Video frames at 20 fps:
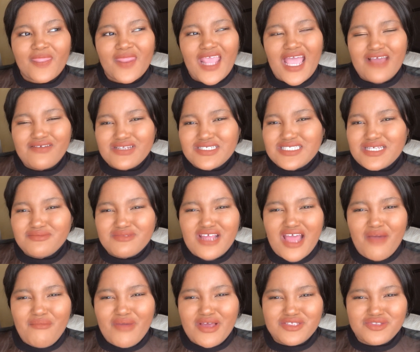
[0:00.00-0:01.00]
After some
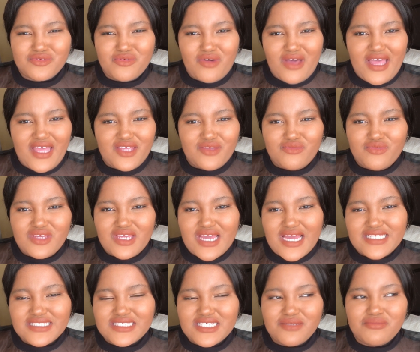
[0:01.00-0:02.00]
time, I saw her, we
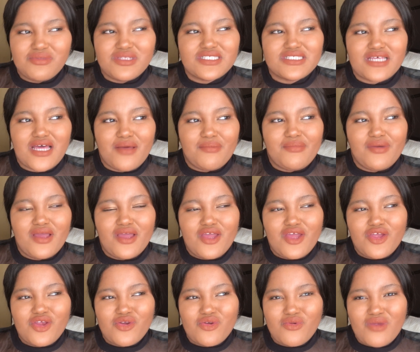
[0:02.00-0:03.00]
can't keep this up.
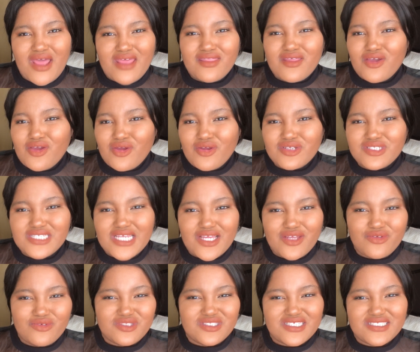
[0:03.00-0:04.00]
Rather her
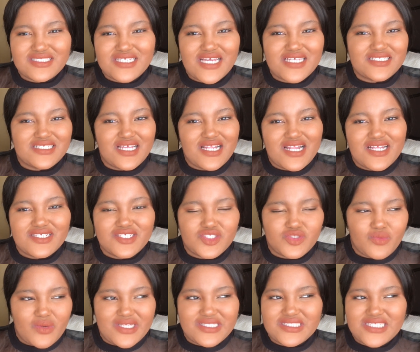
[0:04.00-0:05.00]
use a taxi. At least
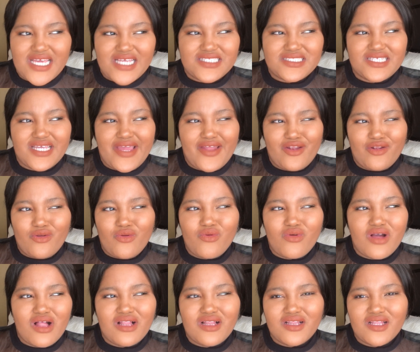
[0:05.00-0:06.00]
there's one taxi, and
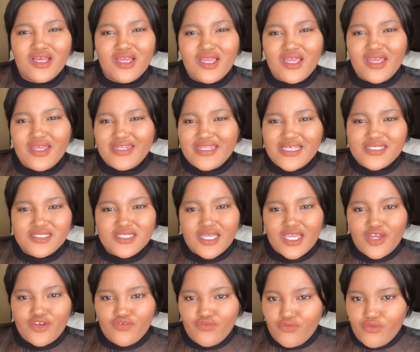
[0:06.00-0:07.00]
local, it doesn't
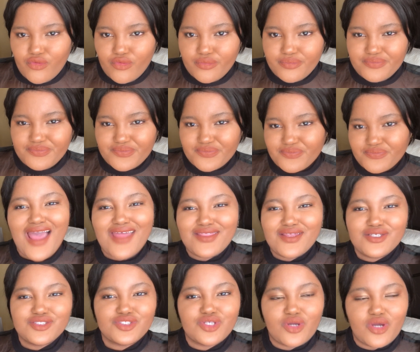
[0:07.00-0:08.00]
get full. I
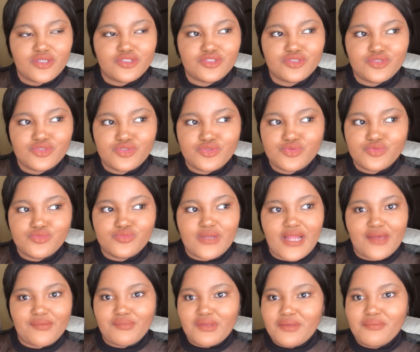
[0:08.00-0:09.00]
think she got used to,
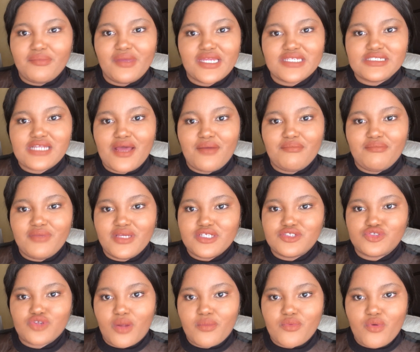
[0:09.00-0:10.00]
like, being picked up, being
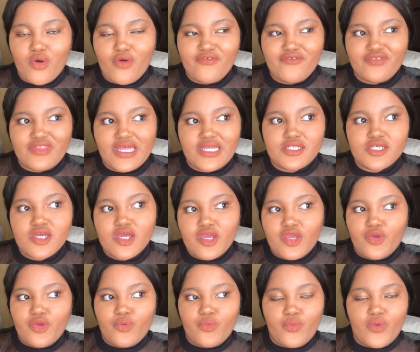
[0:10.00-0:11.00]
dropped off, that
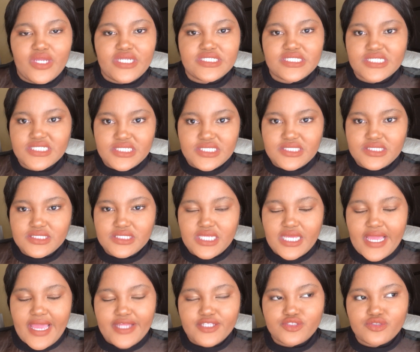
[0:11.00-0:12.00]
when she
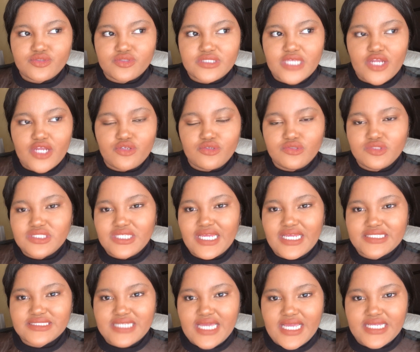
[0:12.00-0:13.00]
had to start using
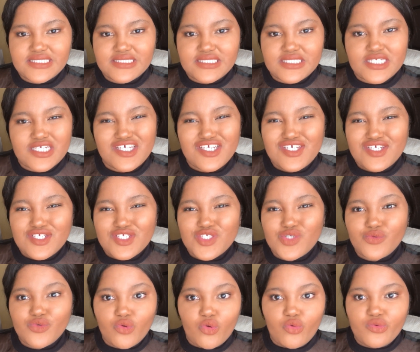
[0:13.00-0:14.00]
a taxi, she
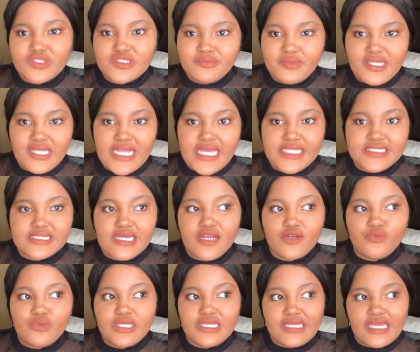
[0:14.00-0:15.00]
would always be late,
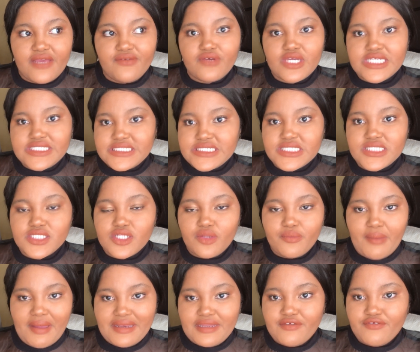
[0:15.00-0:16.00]
and we gave her additional
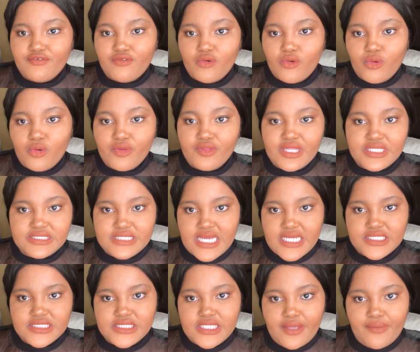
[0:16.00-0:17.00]
money for the
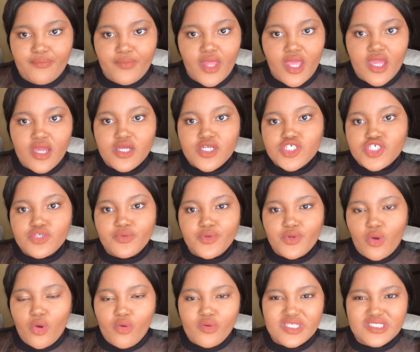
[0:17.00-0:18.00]
taxi. She would
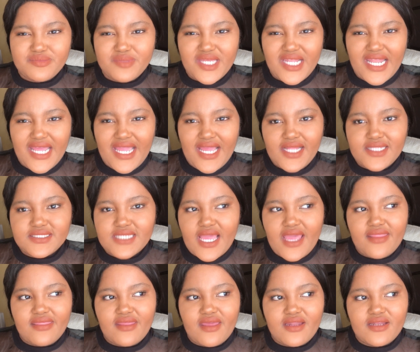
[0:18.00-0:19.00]
always be late,
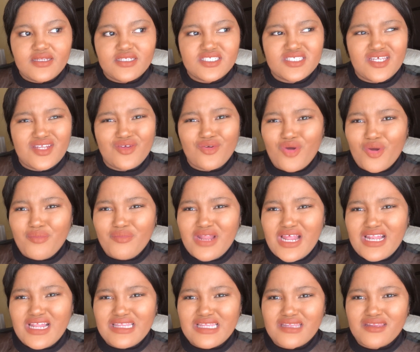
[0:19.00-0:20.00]
and then she started
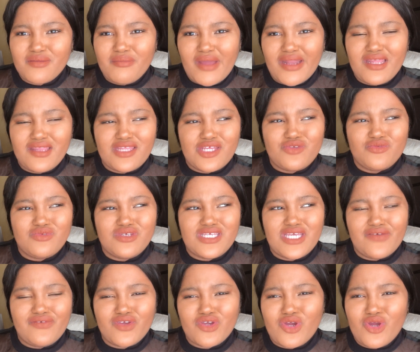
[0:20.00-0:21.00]
complaining that the money that we're
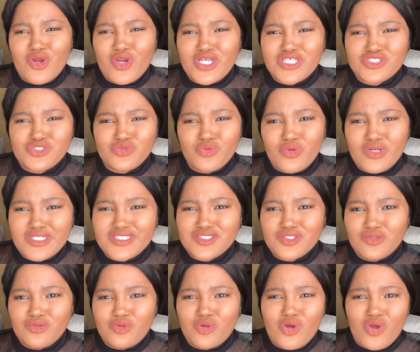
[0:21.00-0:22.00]
giving her is too
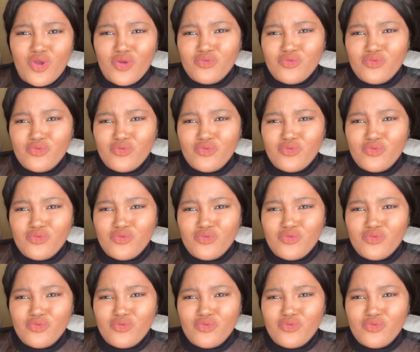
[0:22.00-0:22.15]
little.